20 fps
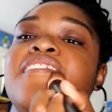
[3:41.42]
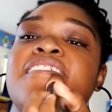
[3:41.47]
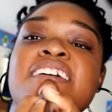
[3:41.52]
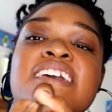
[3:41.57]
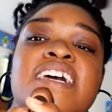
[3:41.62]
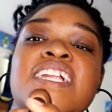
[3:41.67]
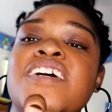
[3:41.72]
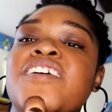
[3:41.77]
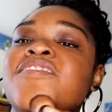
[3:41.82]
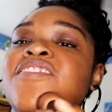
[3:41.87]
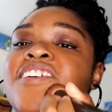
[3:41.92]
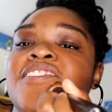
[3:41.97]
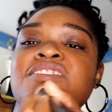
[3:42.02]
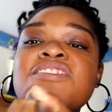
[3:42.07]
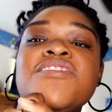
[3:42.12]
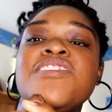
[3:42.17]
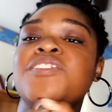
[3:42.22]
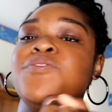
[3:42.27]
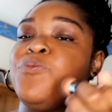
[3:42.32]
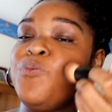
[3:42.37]
And I was
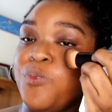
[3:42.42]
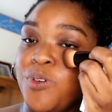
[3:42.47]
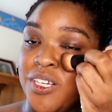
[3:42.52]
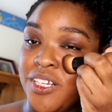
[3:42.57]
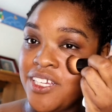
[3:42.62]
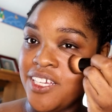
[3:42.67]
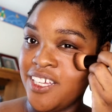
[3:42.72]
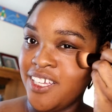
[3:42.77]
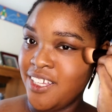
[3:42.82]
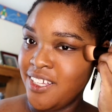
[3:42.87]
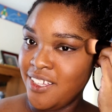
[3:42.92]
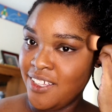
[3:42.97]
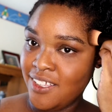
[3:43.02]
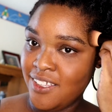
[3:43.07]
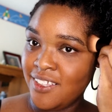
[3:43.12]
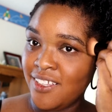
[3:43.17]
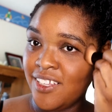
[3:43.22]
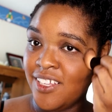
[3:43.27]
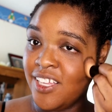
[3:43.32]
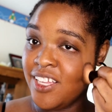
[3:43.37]
actually working
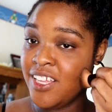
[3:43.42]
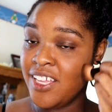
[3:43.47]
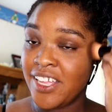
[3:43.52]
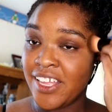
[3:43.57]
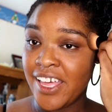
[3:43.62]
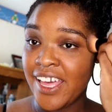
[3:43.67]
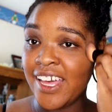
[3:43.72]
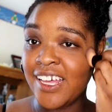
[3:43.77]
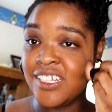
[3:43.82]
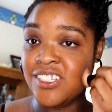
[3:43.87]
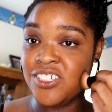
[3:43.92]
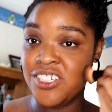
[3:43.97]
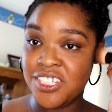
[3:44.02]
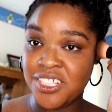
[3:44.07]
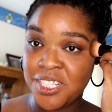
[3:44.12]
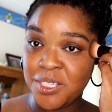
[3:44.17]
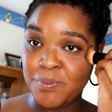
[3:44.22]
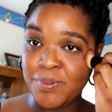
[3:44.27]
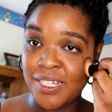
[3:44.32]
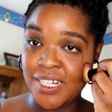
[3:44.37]
at
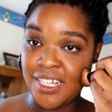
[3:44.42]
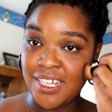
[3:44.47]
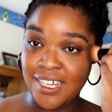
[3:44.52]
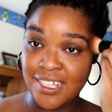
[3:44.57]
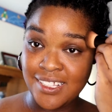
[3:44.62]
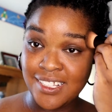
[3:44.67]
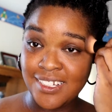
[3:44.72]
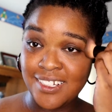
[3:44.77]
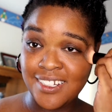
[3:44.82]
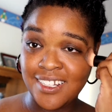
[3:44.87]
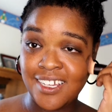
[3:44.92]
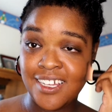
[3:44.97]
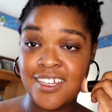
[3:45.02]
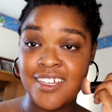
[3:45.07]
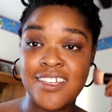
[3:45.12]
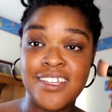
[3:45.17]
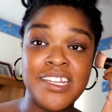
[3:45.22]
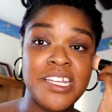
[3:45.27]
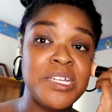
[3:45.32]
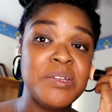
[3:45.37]
JCPenney at the
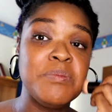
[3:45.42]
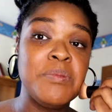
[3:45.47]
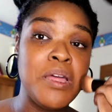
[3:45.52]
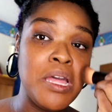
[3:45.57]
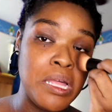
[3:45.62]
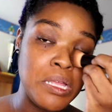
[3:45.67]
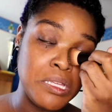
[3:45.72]
time,